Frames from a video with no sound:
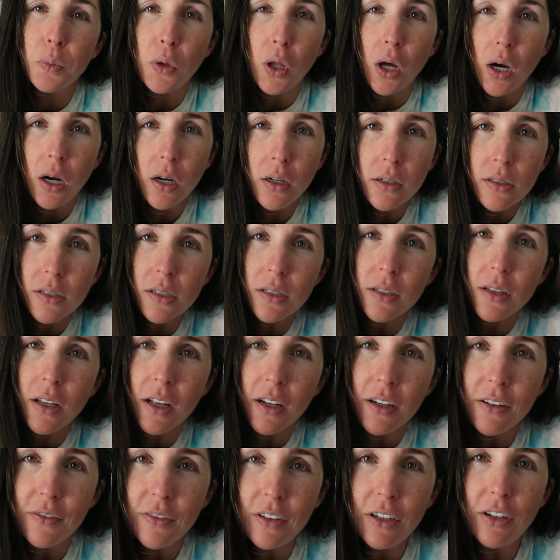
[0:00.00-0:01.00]
blocked a
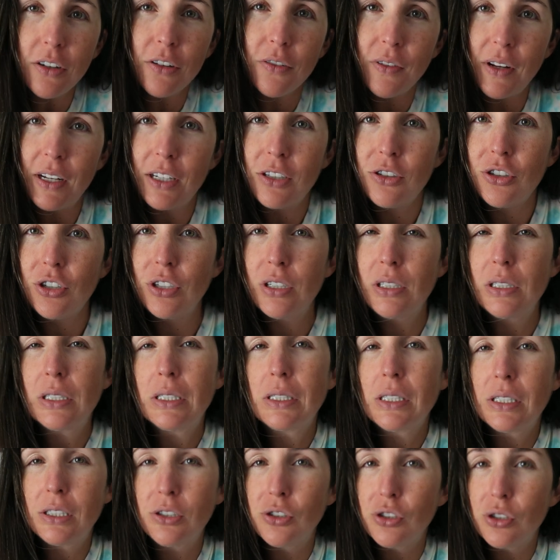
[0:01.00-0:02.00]
lot of
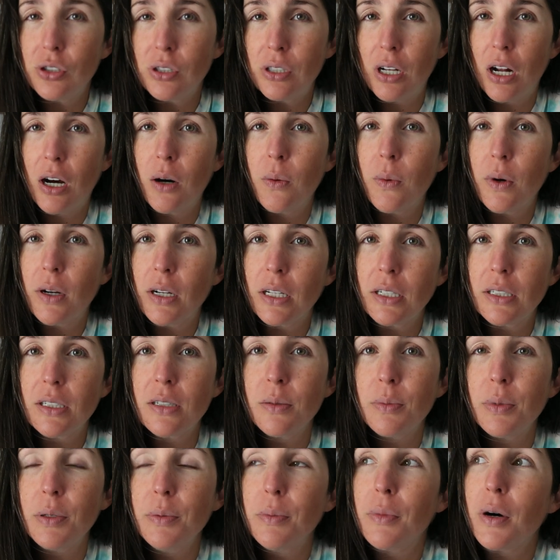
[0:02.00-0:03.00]
interventions and just not wanting to
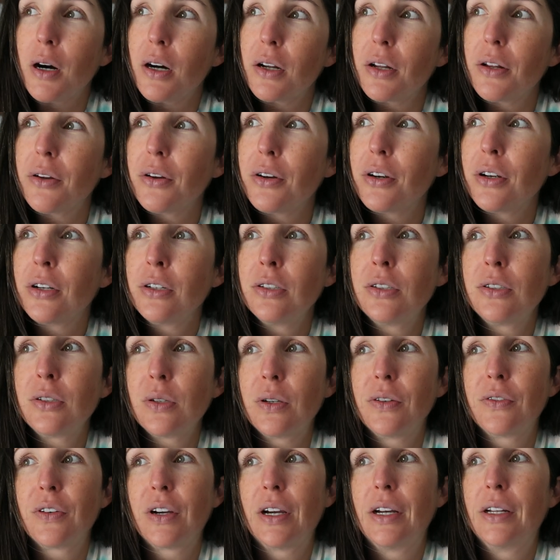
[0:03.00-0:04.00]
be monitored. So
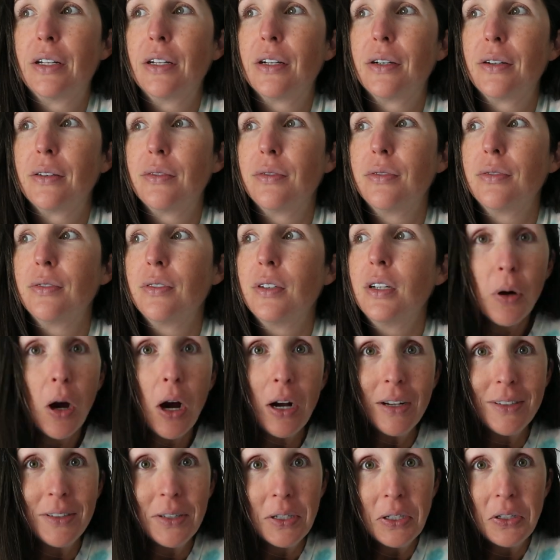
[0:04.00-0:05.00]
I've kind of
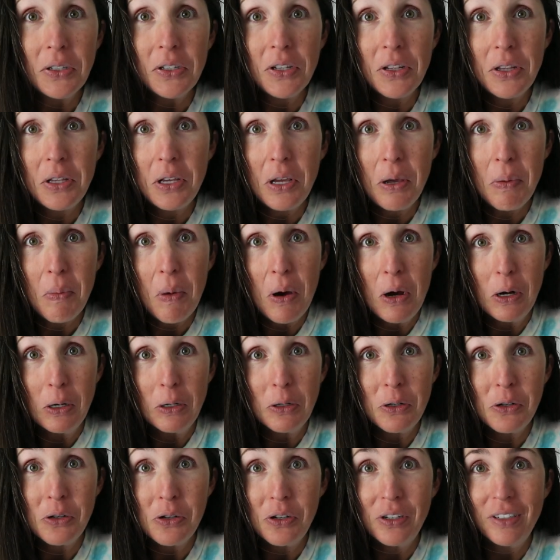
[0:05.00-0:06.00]
processed the
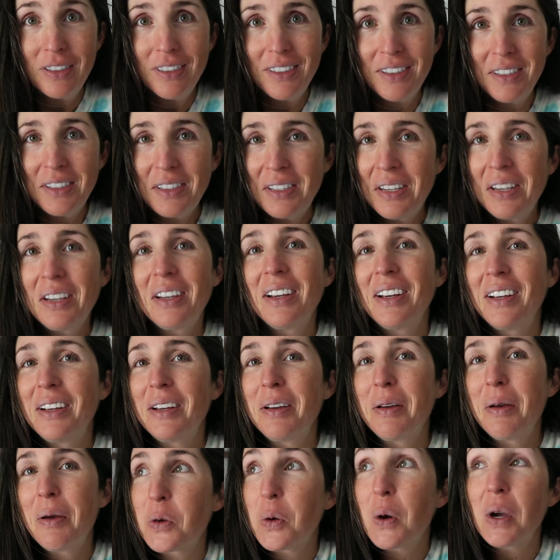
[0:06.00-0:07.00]
emotions
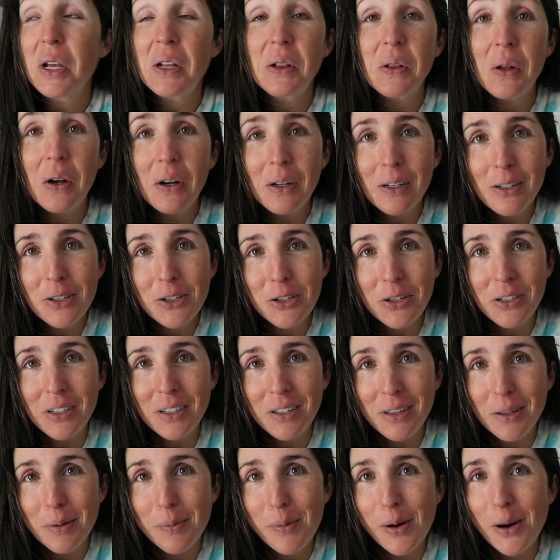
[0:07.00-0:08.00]
quite largely
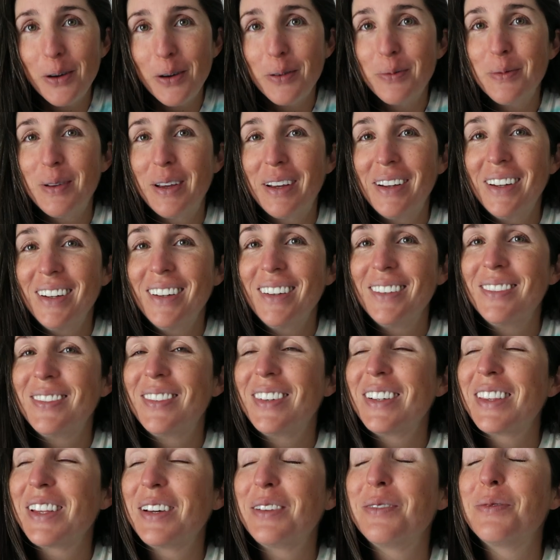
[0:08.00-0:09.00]
in the moment,
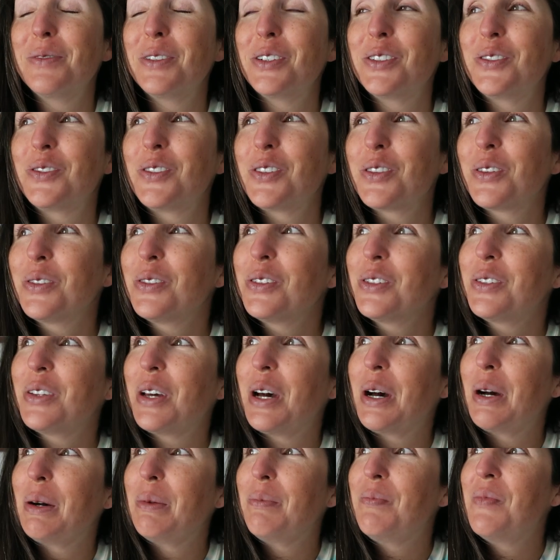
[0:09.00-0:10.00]
but then moved through
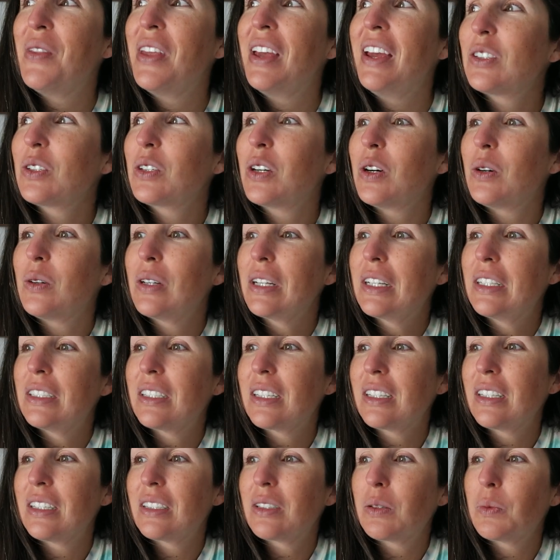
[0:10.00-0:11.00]
them. So going
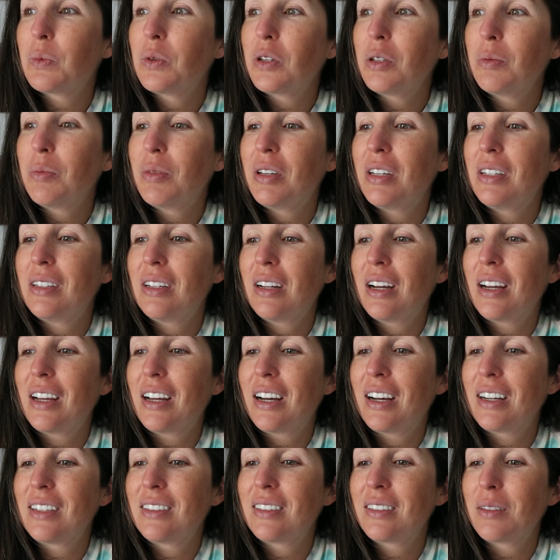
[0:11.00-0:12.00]
into this appointment, I
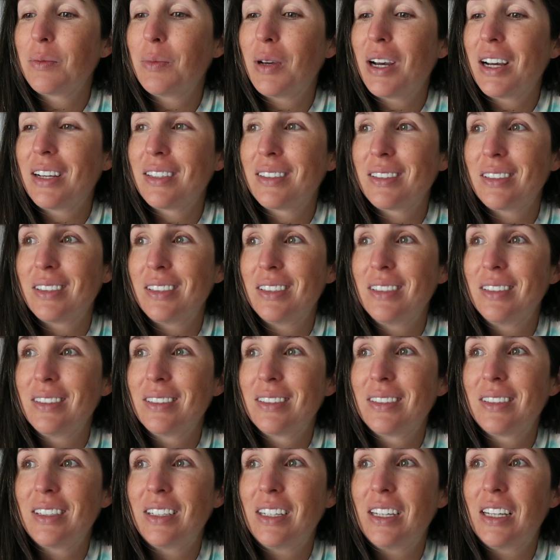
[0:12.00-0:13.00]
had some
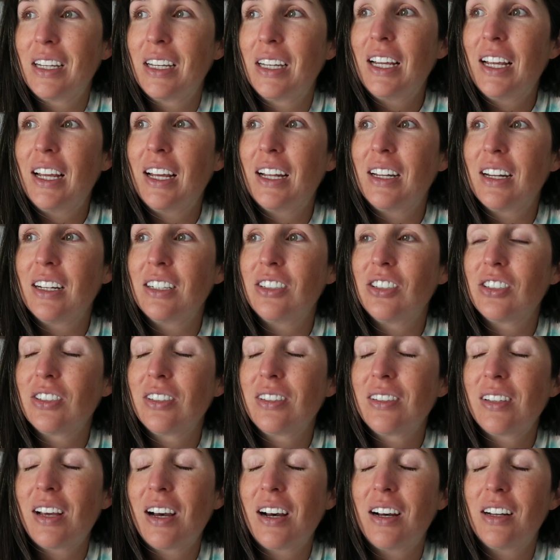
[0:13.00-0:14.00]
hesitancy, and I
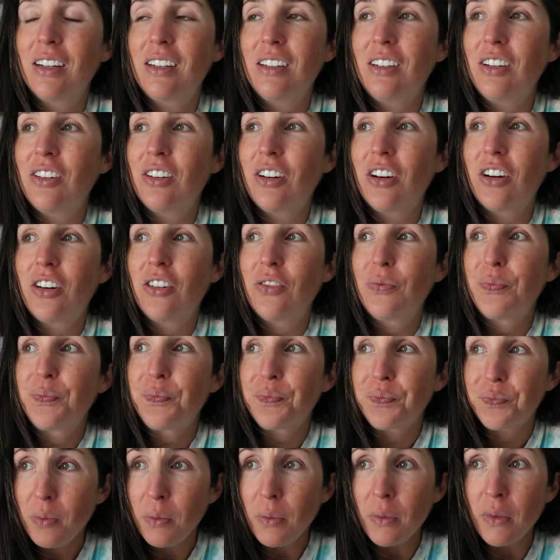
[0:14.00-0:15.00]
just said, you know,
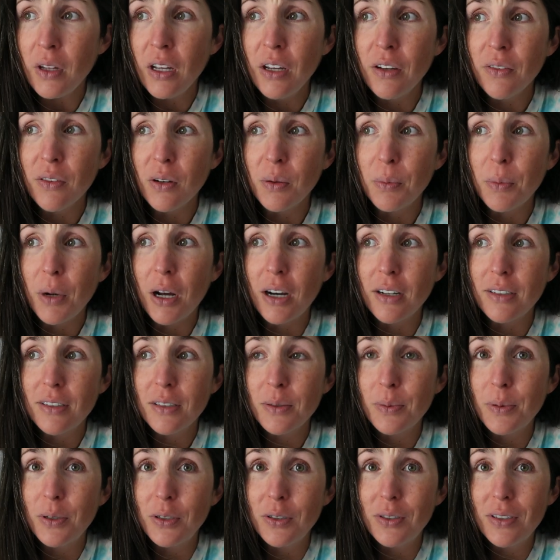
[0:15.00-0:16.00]
if I'm not
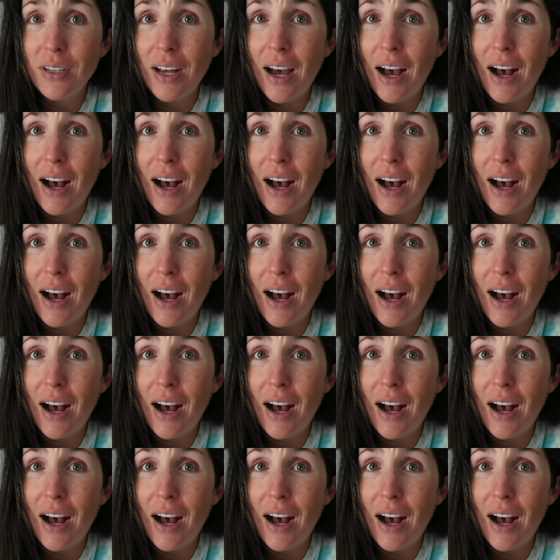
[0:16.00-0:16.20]
supposed to